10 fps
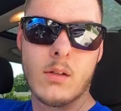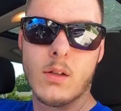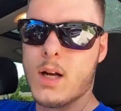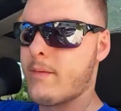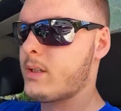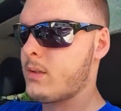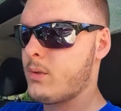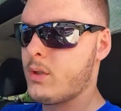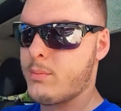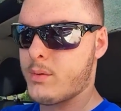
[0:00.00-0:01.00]
you know, obviously
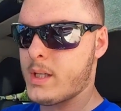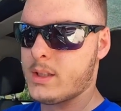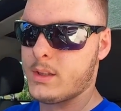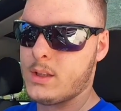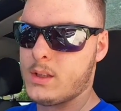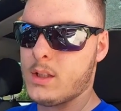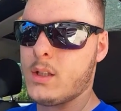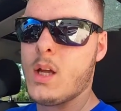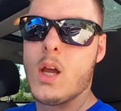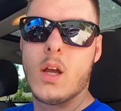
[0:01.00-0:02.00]
when you go to put racing seats
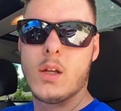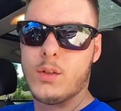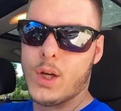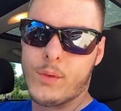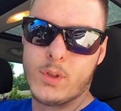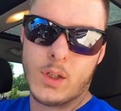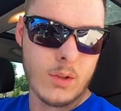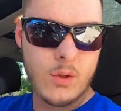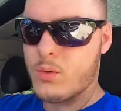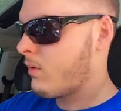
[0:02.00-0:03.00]
in, you have to
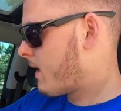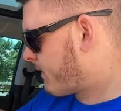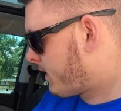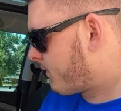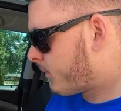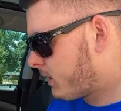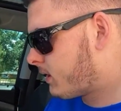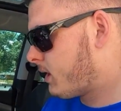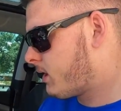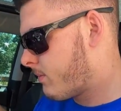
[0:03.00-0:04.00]
undo everything from
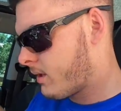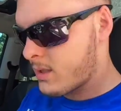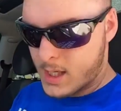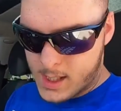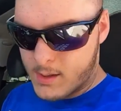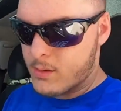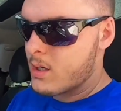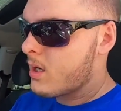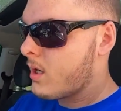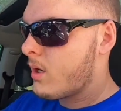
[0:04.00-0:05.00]
this seat to be able to take it out.
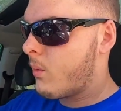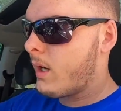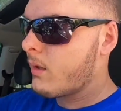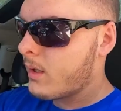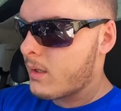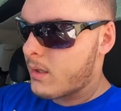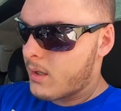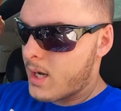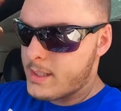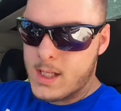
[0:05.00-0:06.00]
Well,
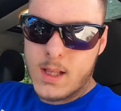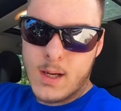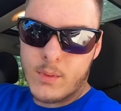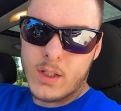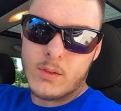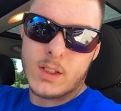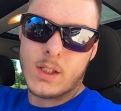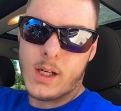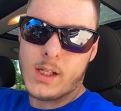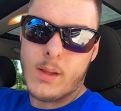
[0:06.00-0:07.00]
I did that without
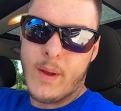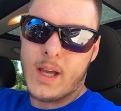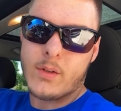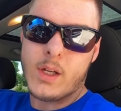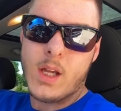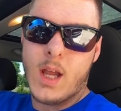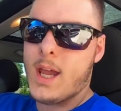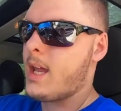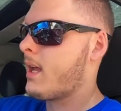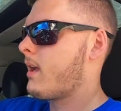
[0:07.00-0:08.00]
disconnecting the battery,
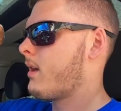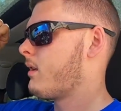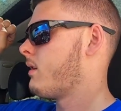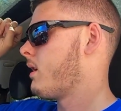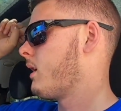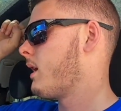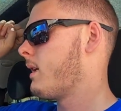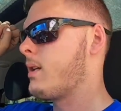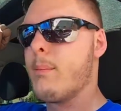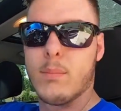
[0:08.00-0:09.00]
and
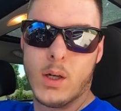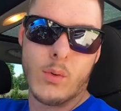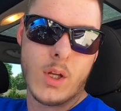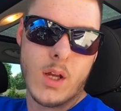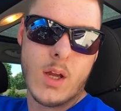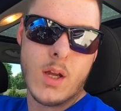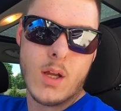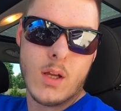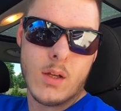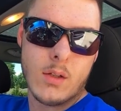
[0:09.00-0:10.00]
it broke.
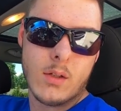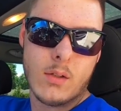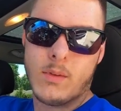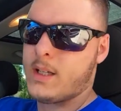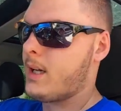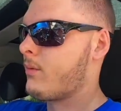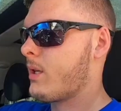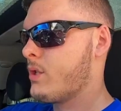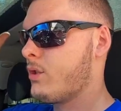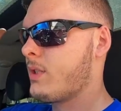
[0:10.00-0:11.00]
Well,
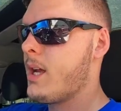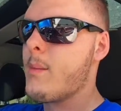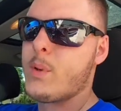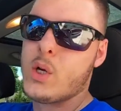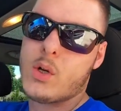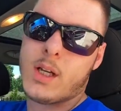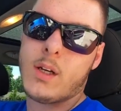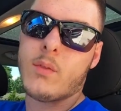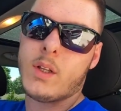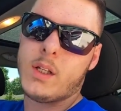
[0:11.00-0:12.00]
I shouldn't say it broke. I
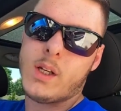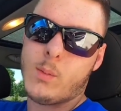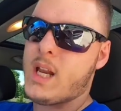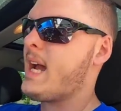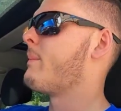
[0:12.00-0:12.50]
don't really know what